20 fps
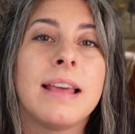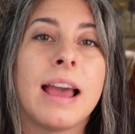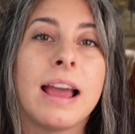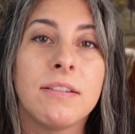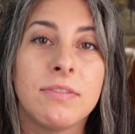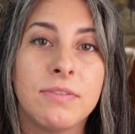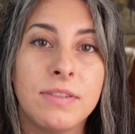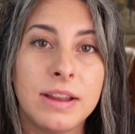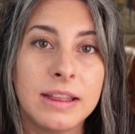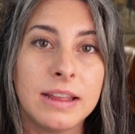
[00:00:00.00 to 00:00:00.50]

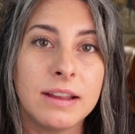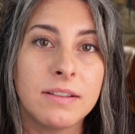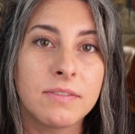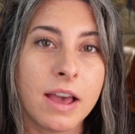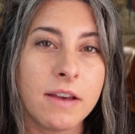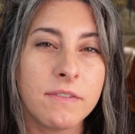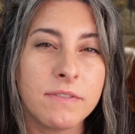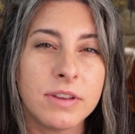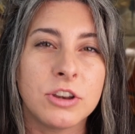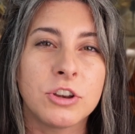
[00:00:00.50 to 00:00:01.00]
that feeling of
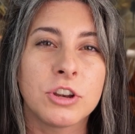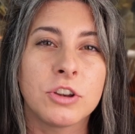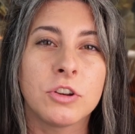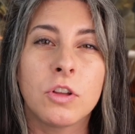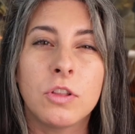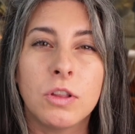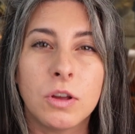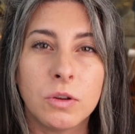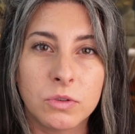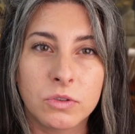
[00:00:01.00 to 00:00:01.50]
that vision
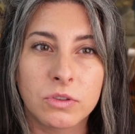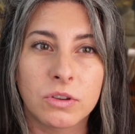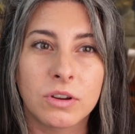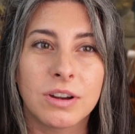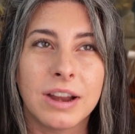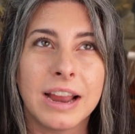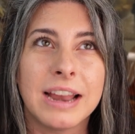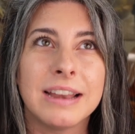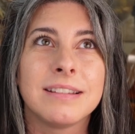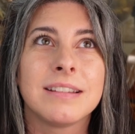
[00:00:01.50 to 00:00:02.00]

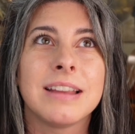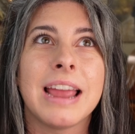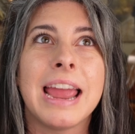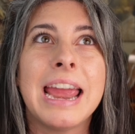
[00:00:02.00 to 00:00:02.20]
closer and